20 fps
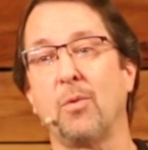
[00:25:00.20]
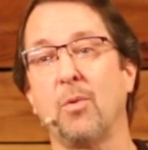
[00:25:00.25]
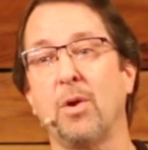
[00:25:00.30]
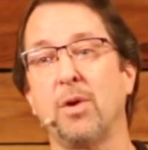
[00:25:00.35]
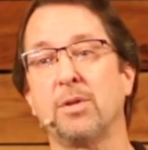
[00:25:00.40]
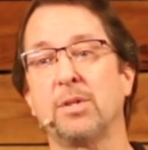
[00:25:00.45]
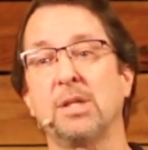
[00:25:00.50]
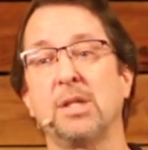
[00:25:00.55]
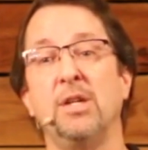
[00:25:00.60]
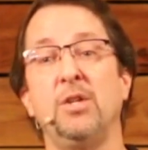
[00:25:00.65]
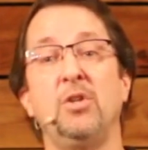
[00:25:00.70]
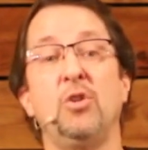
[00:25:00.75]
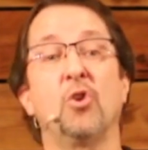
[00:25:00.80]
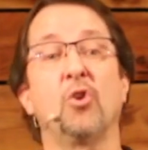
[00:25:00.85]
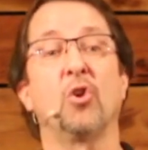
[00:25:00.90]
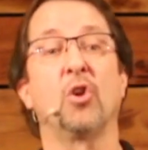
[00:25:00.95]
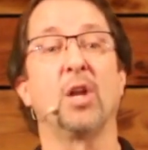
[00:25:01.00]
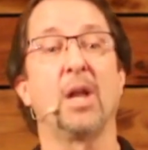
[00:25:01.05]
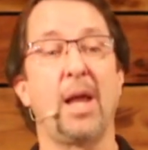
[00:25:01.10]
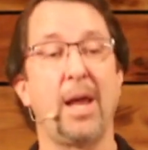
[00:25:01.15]
worst, then
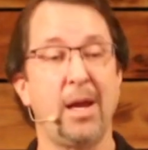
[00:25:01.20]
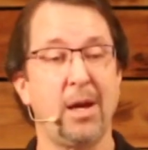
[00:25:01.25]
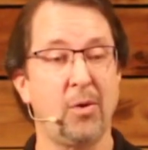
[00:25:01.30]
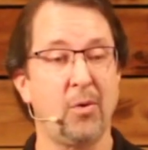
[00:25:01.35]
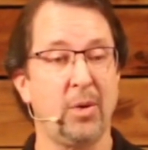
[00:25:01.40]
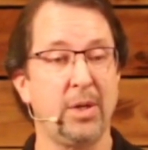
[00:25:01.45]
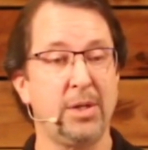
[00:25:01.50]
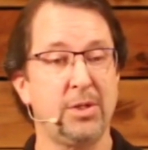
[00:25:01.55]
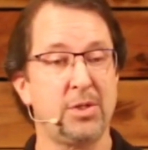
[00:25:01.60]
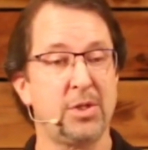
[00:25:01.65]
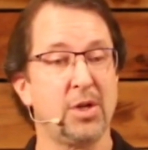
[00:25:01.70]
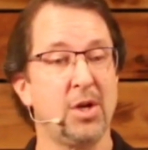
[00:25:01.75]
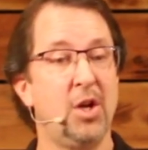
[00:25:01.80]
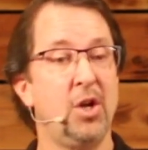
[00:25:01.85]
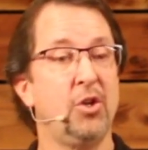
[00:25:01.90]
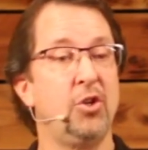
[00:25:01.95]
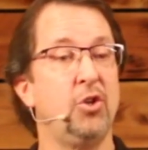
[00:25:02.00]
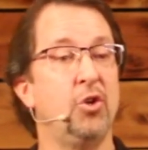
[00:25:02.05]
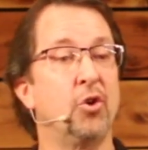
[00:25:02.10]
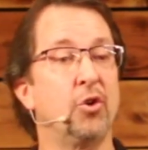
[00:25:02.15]
your language,
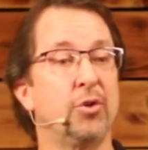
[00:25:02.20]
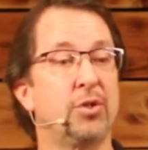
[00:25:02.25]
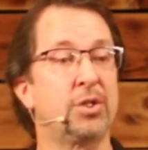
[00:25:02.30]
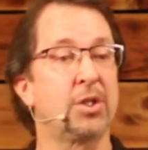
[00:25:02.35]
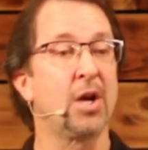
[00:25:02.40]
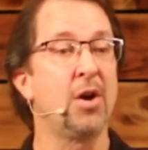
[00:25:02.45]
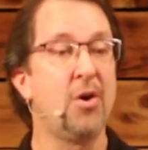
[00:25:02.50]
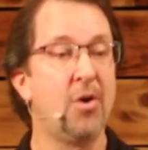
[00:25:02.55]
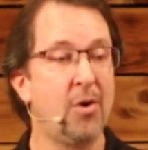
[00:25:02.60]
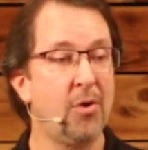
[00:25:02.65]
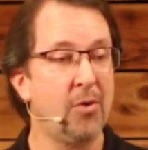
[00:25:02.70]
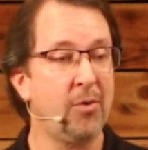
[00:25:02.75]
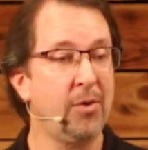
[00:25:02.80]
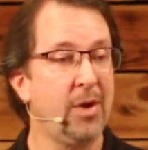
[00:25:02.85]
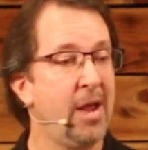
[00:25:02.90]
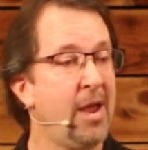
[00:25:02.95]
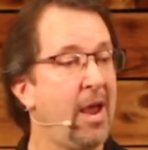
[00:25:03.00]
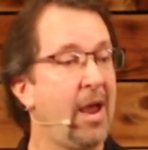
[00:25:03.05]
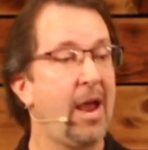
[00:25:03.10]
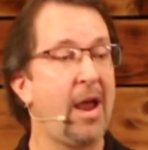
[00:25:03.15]
your tone,
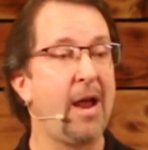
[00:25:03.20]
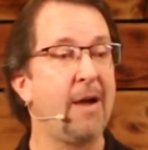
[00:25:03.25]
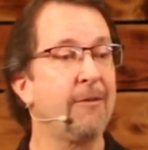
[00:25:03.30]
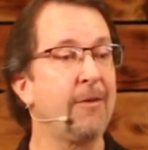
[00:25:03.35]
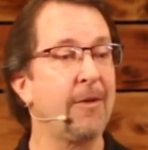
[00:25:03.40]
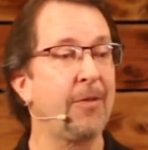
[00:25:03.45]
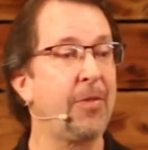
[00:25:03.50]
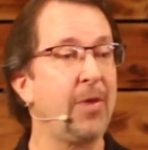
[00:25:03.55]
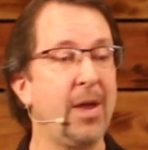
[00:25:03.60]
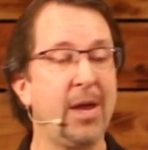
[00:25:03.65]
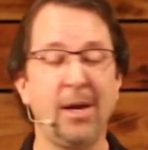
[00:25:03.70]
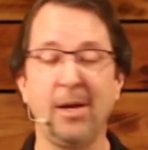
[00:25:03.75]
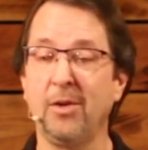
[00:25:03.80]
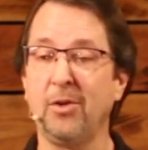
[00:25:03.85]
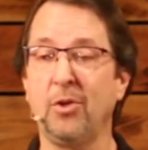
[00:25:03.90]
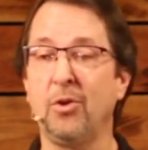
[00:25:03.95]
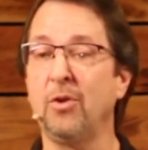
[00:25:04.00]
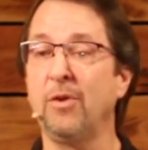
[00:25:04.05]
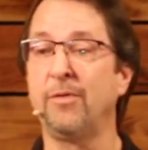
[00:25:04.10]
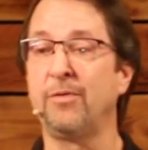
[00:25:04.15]
everything
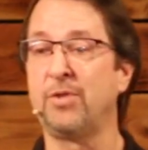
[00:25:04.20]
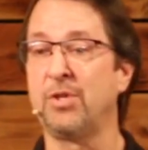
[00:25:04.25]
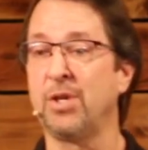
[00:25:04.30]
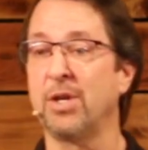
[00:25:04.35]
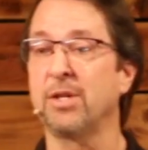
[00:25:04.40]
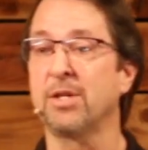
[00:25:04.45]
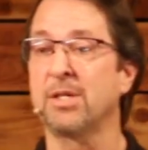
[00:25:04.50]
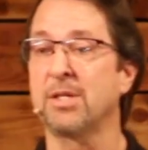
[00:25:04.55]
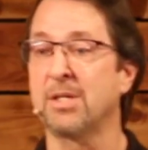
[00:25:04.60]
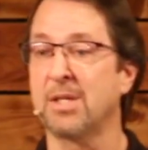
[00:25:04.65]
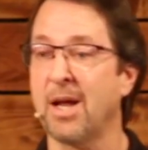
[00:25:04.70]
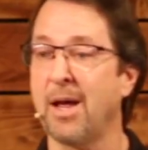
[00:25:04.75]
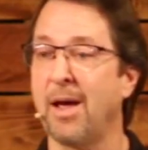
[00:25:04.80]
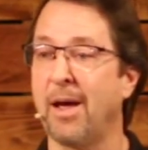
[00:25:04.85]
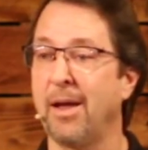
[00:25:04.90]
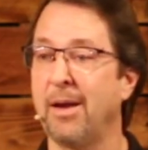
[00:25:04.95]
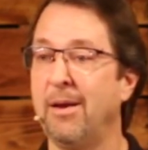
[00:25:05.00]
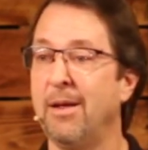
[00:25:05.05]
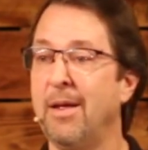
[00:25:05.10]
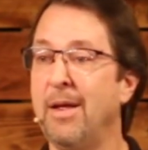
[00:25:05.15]
you have just
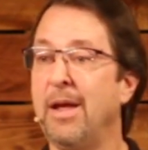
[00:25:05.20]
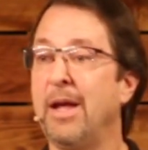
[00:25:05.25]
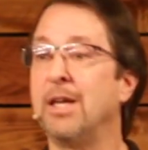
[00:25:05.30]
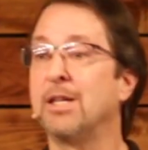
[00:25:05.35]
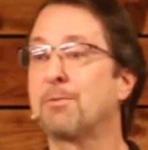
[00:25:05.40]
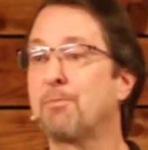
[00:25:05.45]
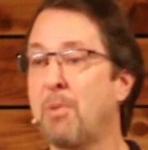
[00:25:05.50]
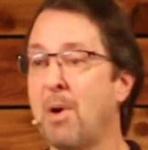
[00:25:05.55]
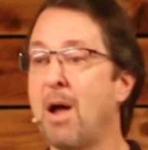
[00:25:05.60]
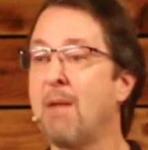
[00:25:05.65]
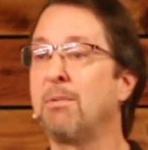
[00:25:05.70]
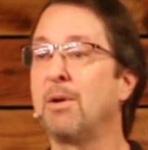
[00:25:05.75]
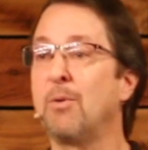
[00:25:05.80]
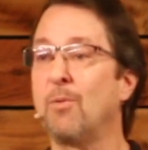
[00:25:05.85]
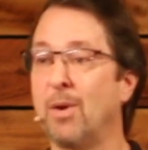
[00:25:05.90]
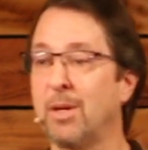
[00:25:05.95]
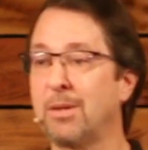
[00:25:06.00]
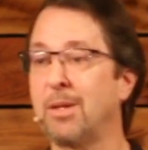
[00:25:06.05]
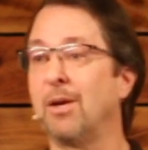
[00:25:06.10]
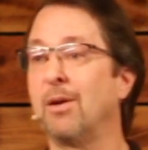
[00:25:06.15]
said is probably
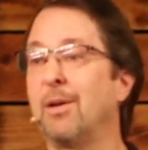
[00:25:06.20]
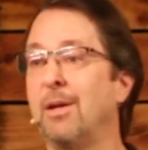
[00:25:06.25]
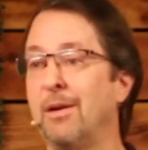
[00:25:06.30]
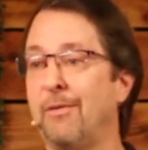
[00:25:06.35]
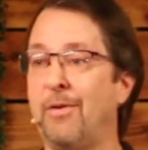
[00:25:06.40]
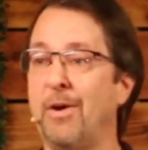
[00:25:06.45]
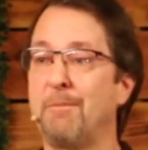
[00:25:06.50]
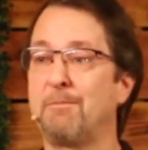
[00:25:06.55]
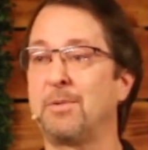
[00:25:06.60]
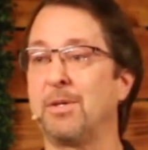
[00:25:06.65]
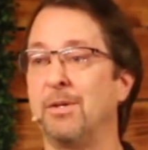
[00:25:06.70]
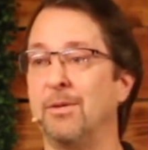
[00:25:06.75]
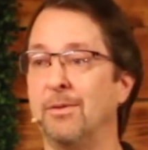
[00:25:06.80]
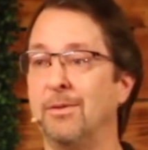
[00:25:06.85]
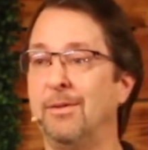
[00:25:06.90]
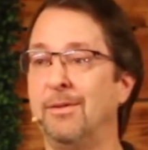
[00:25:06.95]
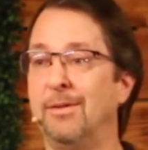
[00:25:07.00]
what they'll live up to.